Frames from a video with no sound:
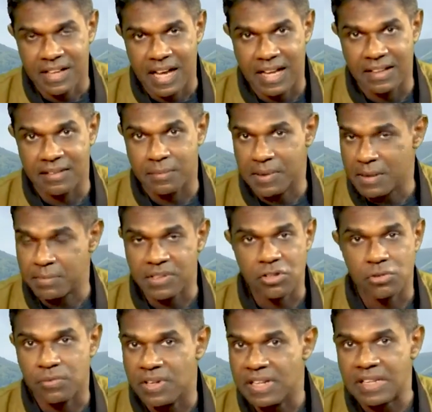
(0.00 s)
And the Bible
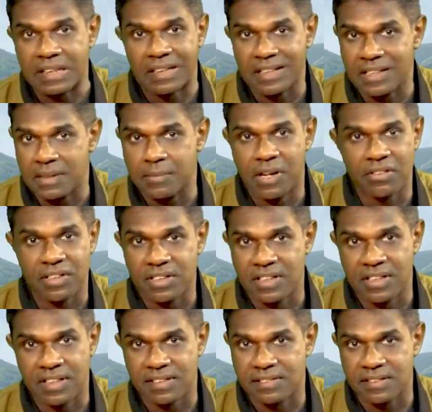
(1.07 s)
is very clear about it
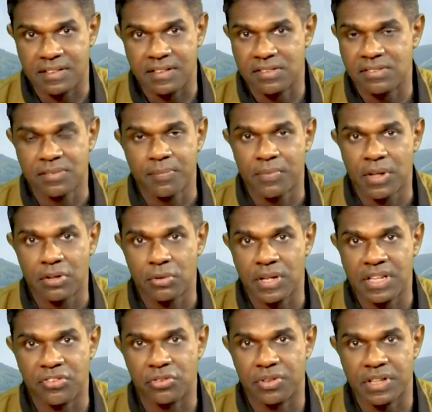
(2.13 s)
in Exodus
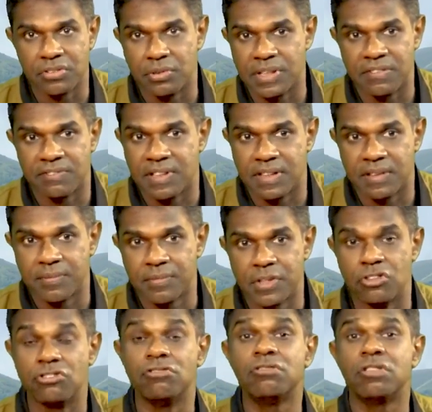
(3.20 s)
23:21.
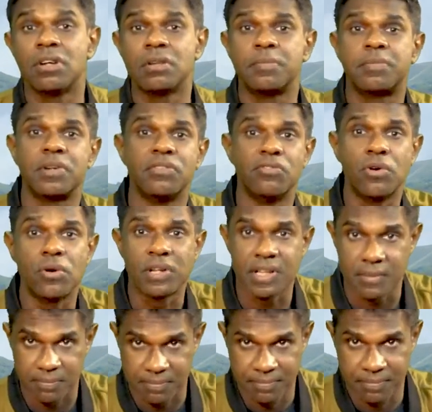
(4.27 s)
Do not provoke
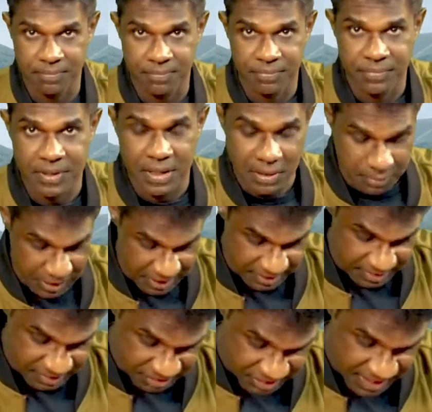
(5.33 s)
him.
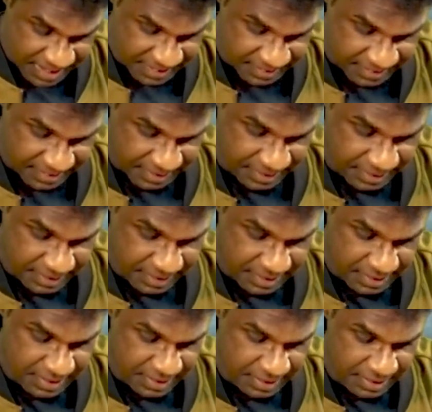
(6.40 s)
Because it says
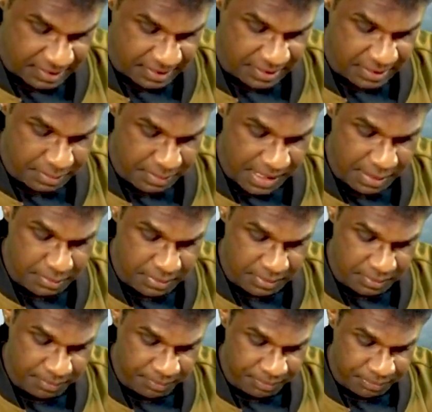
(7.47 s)
in the
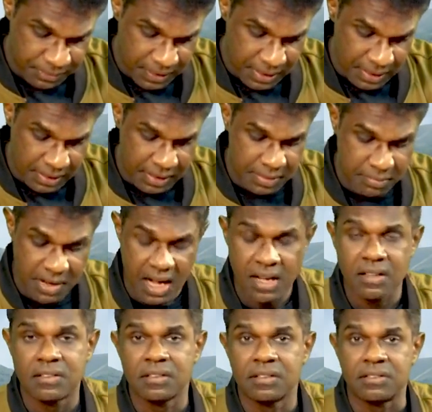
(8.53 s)
Bible, in
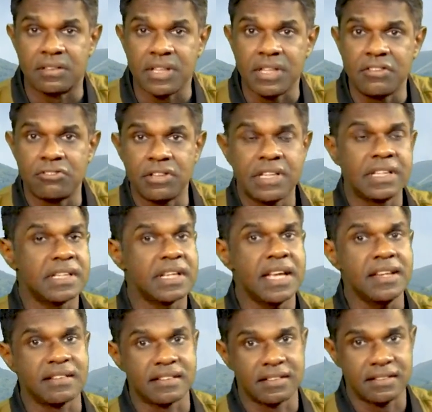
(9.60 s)
Mark
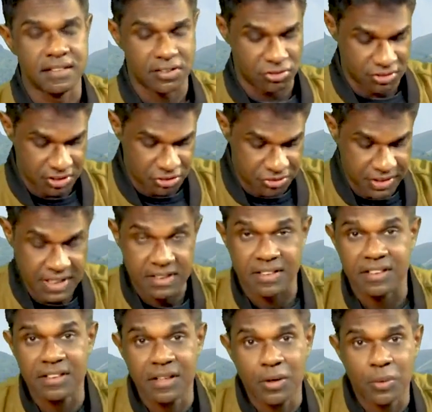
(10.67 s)
3:28, let's just
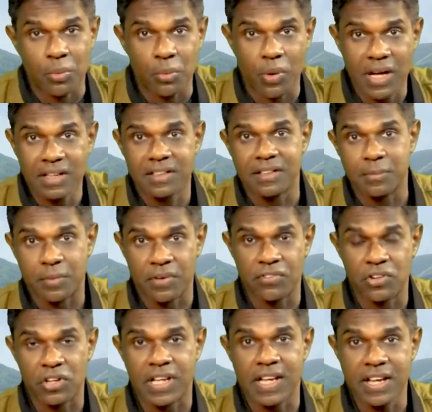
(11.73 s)
read what a
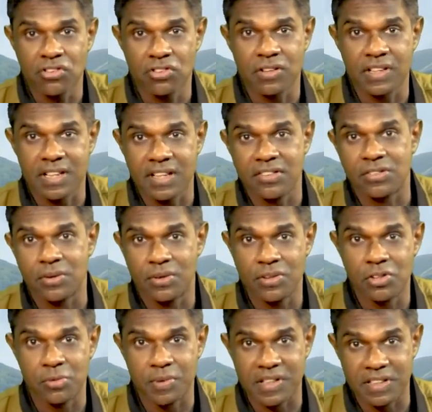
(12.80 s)
provocation against the
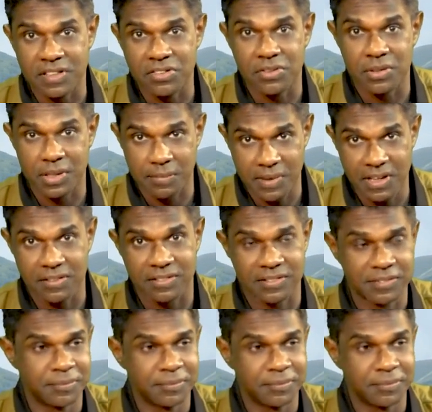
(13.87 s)
Holy Spirit is all about.